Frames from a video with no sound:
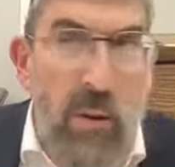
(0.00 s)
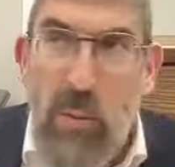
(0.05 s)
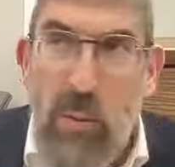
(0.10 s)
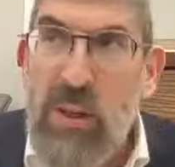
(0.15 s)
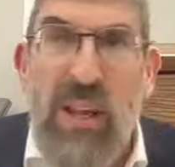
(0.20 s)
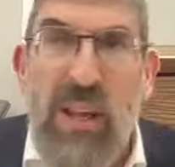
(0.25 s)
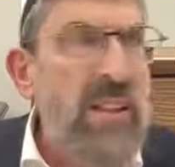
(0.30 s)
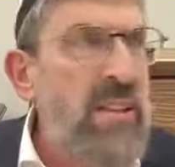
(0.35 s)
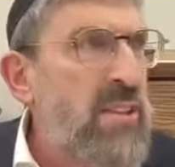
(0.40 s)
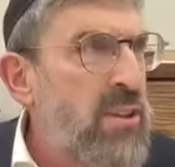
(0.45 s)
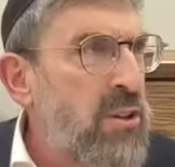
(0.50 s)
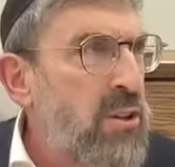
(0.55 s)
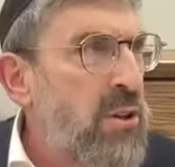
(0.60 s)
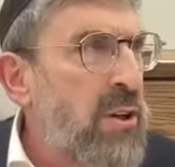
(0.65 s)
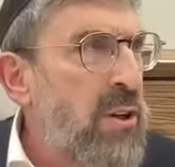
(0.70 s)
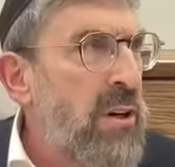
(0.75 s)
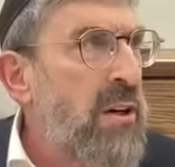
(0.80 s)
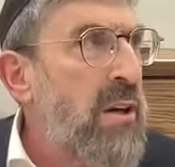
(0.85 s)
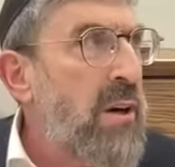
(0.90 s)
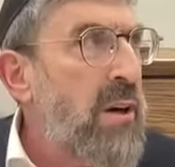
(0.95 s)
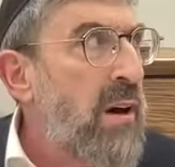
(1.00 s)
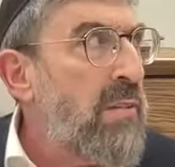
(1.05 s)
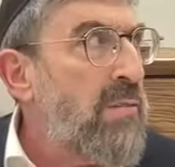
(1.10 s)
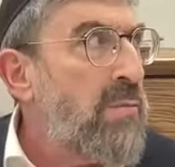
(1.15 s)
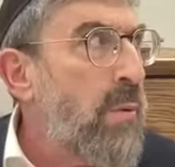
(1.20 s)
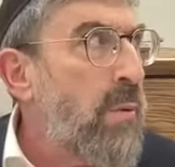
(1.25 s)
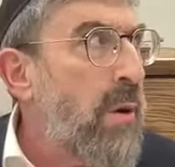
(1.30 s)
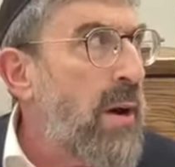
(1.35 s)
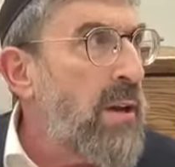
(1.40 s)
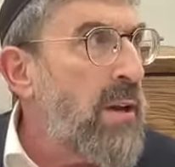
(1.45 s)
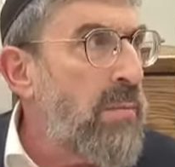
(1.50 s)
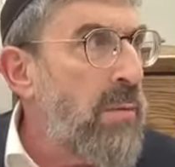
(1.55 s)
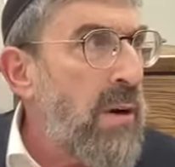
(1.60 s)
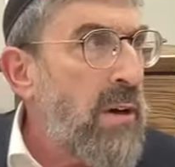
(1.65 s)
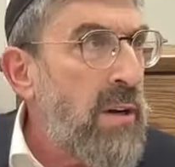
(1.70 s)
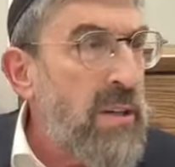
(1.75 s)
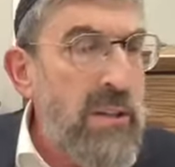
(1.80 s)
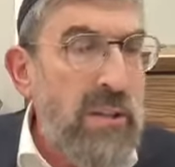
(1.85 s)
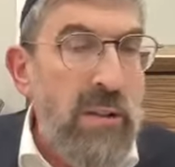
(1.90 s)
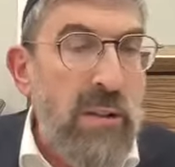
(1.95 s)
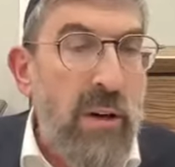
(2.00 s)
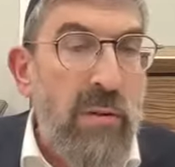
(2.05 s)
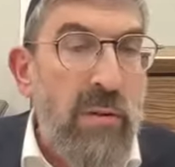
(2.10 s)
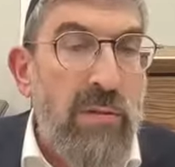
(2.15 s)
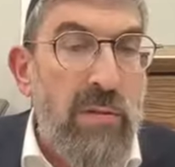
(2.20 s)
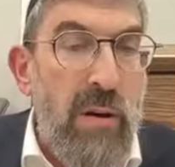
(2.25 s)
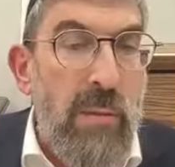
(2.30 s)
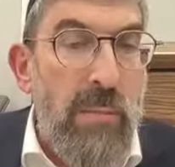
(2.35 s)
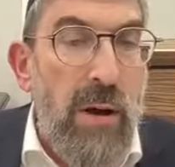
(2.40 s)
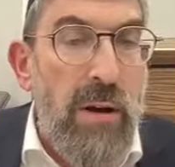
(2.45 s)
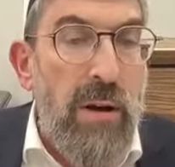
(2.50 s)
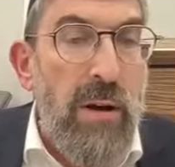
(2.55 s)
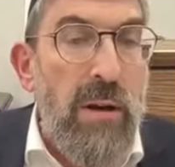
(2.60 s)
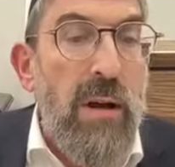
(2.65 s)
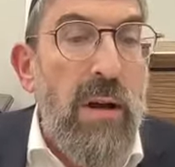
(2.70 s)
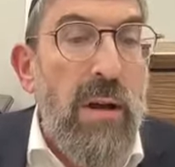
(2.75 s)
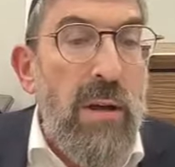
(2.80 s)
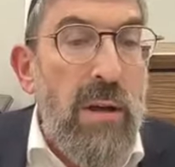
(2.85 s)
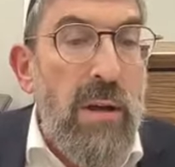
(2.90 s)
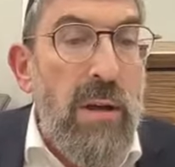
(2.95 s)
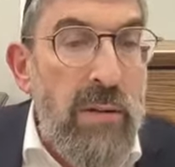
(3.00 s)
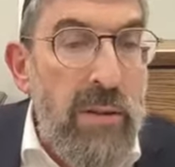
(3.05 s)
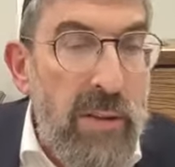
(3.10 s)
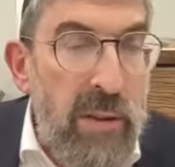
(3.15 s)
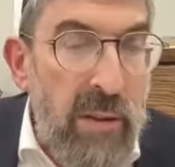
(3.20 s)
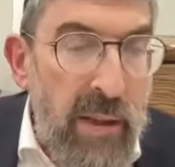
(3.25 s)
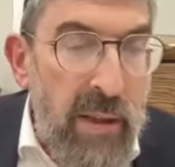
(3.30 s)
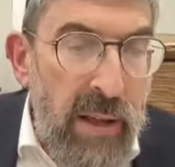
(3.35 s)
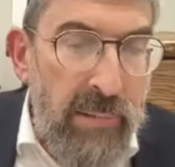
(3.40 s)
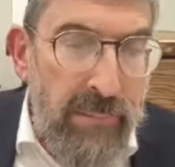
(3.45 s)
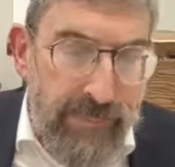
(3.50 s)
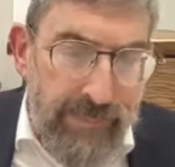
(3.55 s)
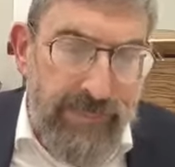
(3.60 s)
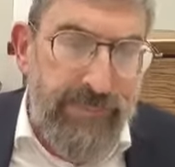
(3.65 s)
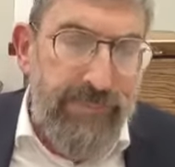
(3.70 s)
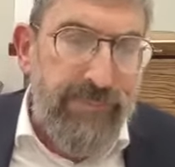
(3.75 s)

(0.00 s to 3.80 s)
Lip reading: again, the Sugya of why Yerakos you take off the Rabbanan, then